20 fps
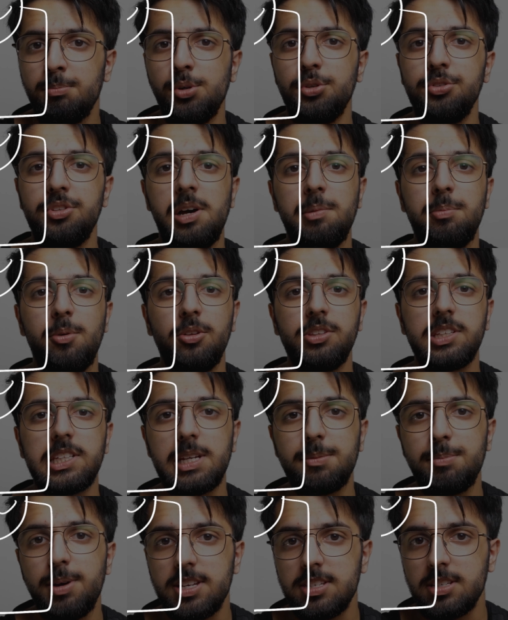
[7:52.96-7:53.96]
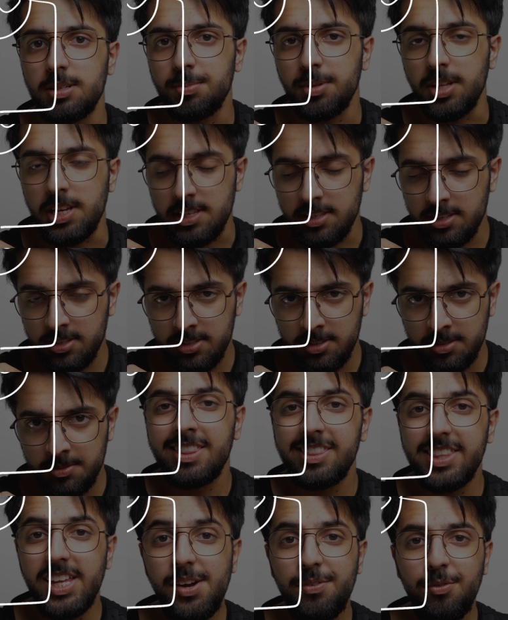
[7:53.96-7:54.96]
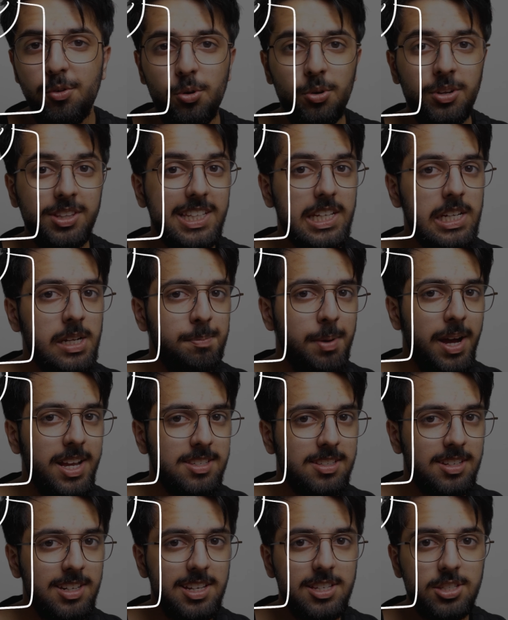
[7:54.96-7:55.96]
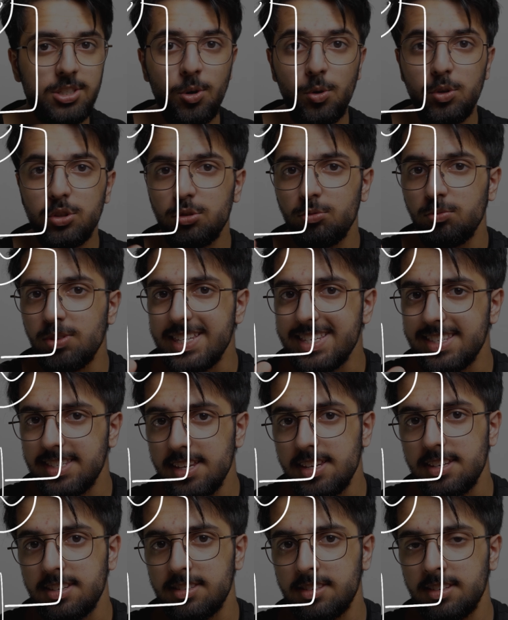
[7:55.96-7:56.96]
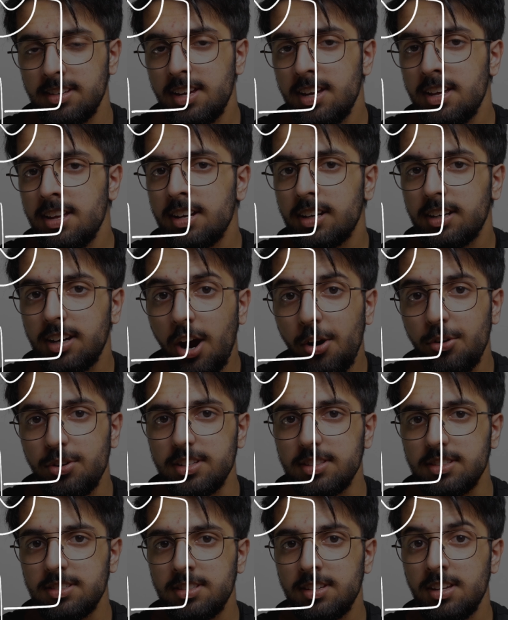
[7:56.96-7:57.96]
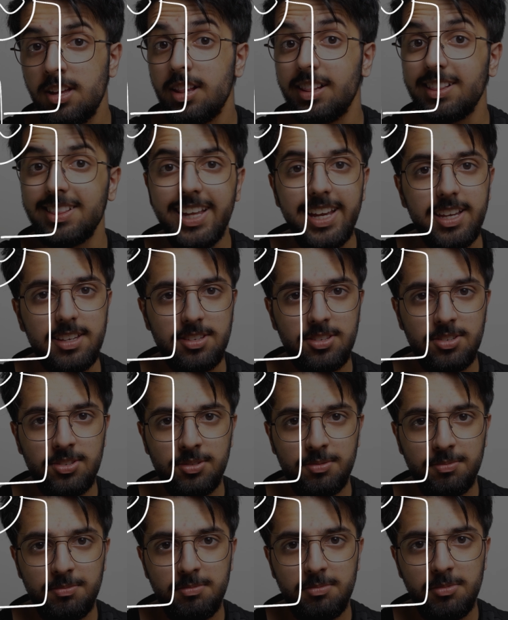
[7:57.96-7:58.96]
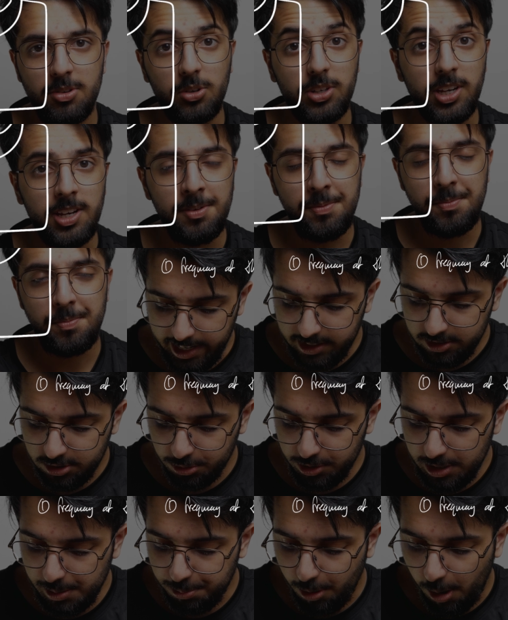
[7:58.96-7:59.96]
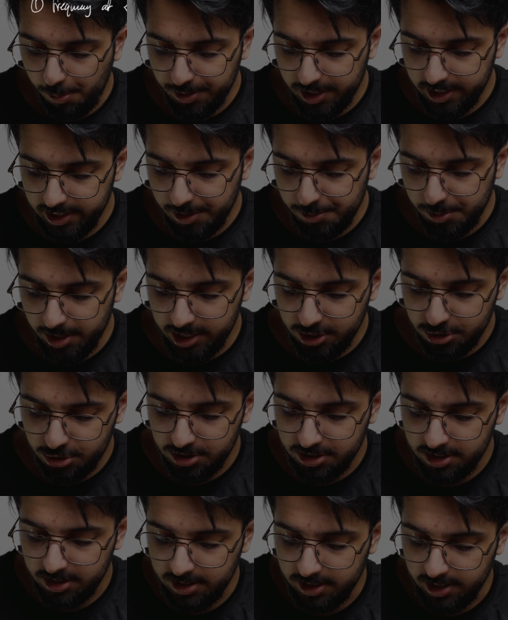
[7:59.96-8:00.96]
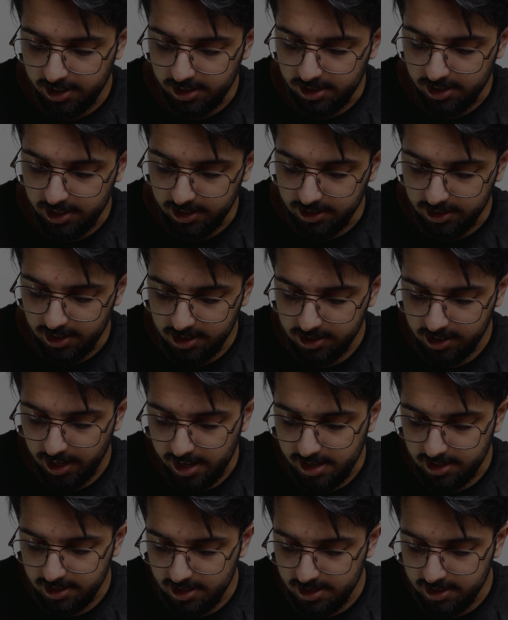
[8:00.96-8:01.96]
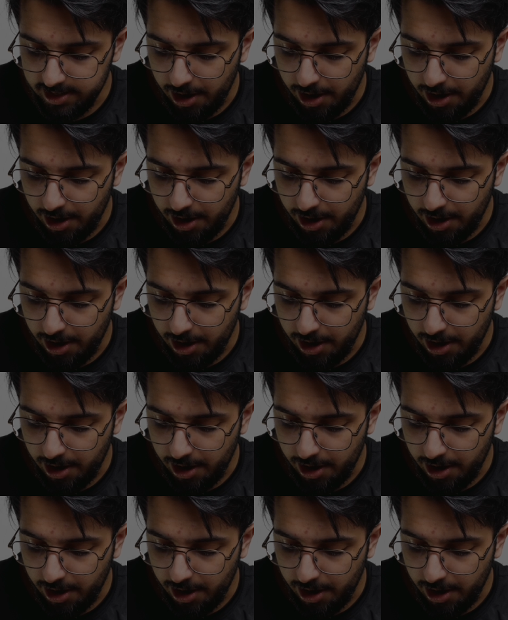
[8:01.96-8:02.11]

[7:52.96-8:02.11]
build up on the capacitor plates, therefore the capacitor is going to resist current less. Okay? And so the property that we're interested in this case is